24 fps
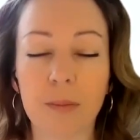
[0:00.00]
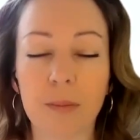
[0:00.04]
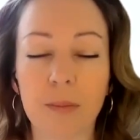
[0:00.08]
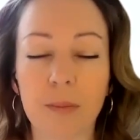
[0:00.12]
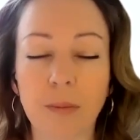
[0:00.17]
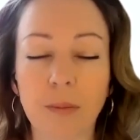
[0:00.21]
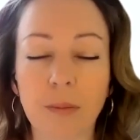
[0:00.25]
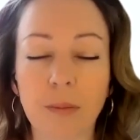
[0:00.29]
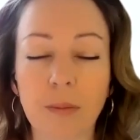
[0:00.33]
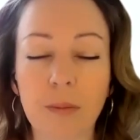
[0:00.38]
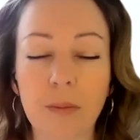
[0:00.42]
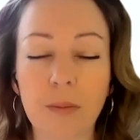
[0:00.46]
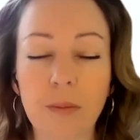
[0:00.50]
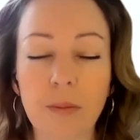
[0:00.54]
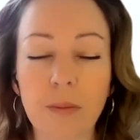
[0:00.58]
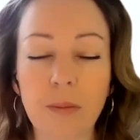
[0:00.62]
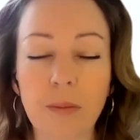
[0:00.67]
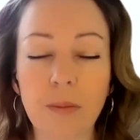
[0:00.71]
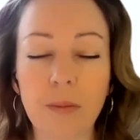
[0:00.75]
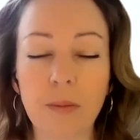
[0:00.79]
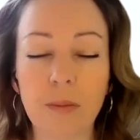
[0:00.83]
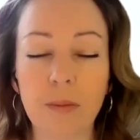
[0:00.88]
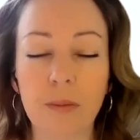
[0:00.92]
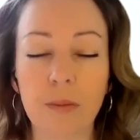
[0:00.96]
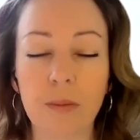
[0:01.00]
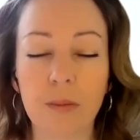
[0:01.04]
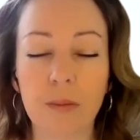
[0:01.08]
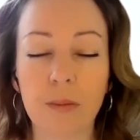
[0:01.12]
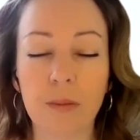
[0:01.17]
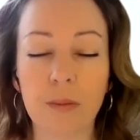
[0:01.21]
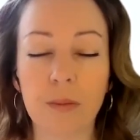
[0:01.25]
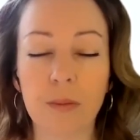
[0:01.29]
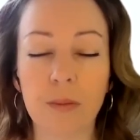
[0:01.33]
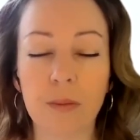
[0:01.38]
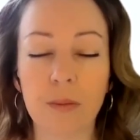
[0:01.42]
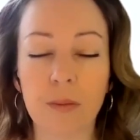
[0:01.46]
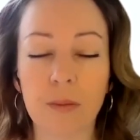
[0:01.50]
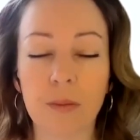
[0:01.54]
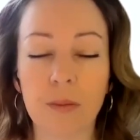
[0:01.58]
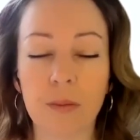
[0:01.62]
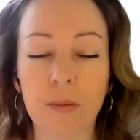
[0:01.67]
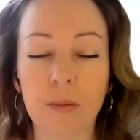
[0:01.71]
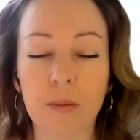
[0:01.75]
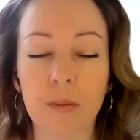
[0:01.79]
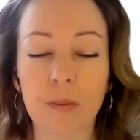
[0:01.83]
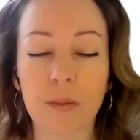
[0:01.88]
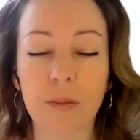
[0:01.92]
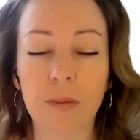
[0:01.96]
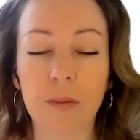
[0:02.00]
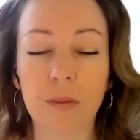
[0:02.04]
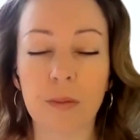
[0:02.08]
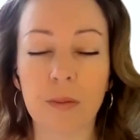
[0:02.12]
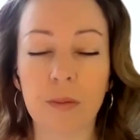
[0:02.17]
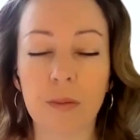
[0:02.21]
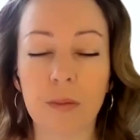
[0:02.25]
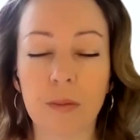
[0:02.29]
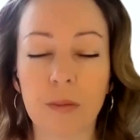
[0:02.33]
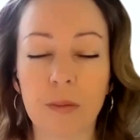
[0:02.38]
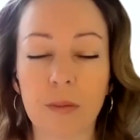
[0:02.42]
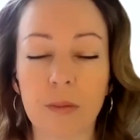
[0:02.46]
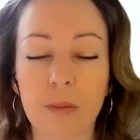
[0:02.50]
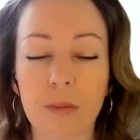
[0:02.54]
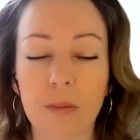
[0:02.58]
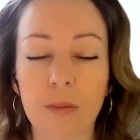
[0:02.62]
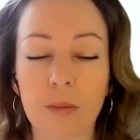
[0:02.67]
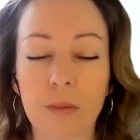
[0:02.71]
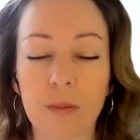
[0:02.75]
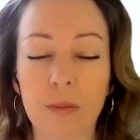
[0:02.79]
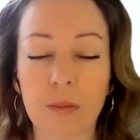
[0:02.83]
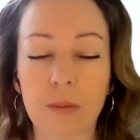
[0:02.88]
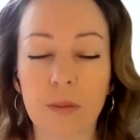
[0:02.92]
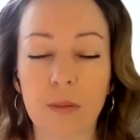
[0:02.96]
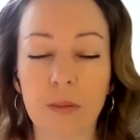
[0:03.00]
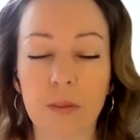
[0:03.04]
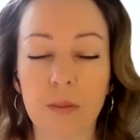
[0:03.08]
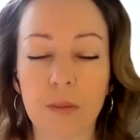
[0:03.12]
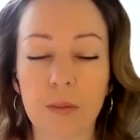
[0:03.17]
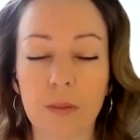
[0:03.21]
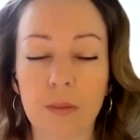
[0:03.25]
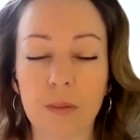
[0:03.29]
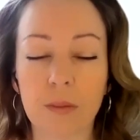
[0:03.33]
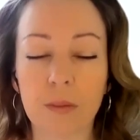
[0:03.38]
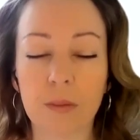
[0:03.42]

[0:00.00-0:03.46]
No one is speaking in this clip.